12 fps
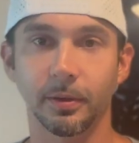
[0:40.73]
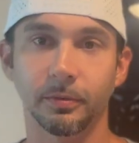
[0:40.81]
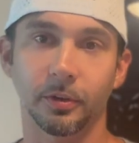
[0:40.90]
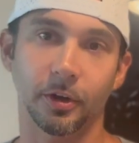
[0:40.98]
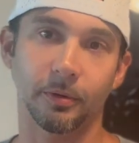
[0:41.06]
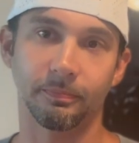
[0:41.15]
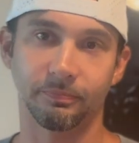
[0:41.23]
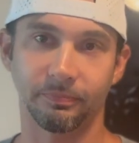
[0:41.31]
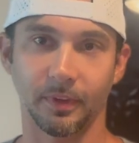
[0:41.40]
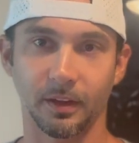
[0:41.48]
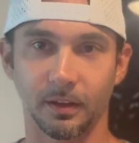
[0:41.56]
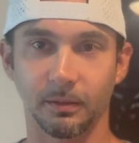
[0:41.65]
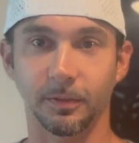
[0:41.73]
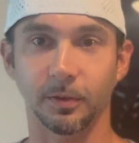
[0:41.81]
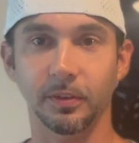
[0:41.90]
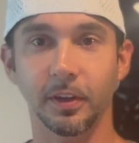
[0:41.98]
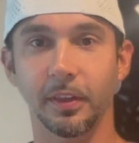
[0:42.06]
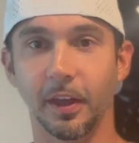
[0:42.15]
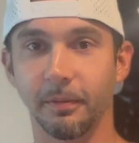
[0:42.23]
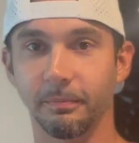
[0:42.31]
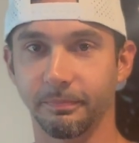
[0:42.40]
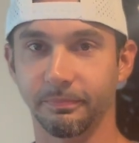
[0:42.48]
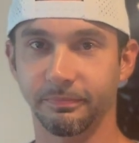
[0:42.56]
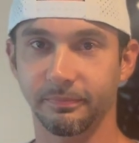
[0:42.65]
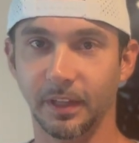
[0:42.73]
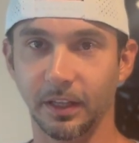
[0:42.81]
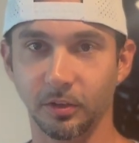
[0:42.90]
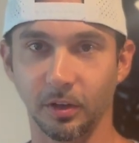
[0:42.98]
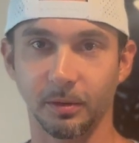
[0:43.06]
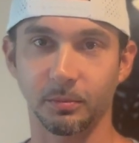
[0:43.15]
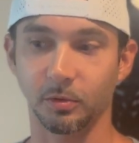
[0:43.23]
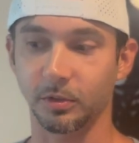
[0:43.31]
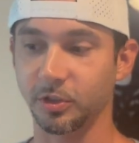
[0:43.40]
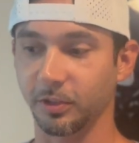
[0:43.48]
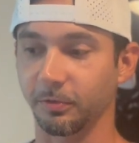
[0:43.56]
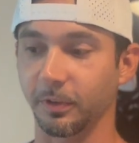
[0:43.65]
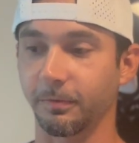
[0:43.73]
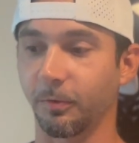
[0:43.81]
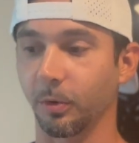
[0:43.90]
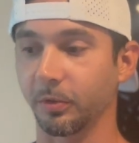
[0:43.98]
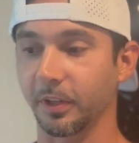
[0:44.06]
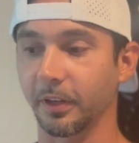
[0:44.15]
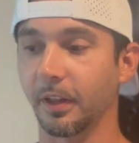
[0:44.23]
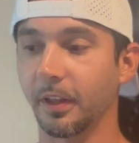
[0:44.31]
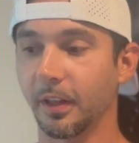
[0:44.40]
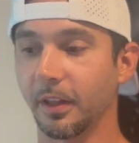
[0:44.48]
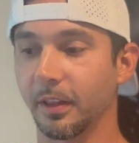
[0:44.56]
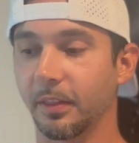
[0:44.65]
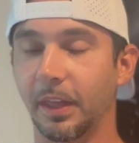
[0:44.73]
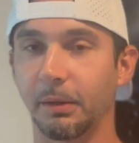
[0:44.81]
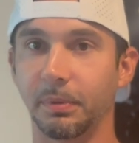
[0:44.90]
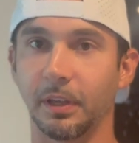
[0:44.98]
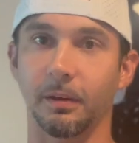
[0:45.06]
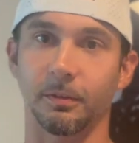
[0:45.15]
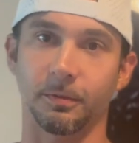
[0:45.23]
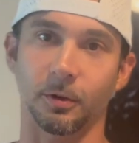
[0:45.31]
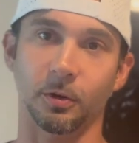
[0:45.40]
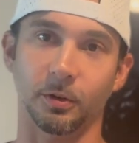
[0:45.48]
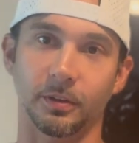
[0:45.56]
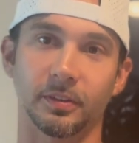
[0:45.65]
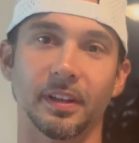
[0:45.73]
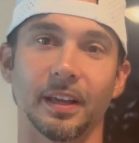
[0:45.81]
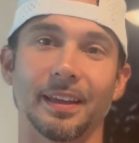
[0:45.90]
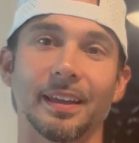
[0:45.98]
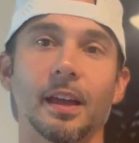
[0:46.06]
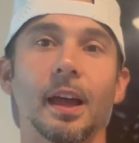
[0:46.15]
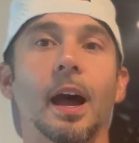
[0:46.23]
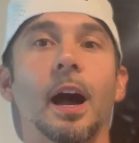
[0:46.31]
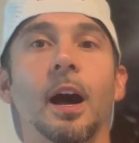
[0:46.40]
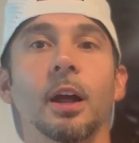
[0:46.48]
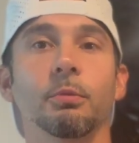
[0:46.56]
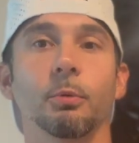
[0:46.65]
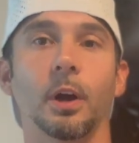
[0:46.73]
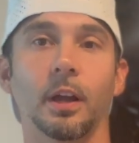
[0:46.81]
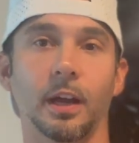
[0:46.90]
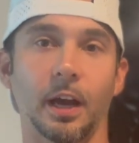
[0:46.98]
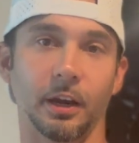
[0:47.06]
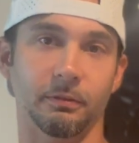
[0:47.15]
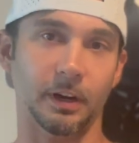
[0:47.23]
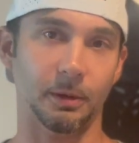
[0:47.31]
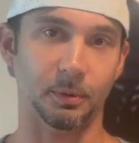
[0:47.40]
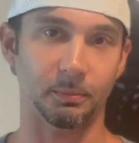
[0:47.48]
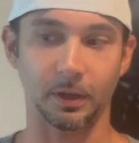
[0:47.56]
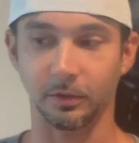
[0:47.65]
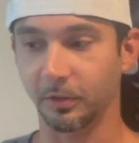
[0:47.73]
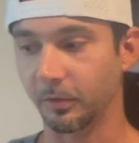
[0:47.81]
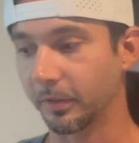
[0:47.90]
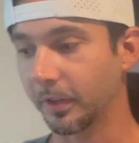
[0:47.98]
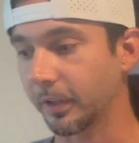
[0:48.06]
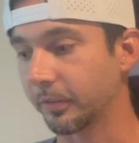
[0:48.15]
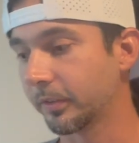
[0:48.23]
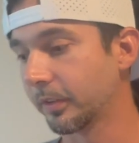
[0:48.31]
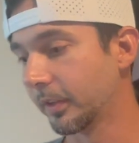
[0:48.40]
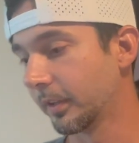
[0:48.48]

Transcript: So if you see that, that's all I'm doing is just reinforcing that behavior for her to stay on while I rap about doing this.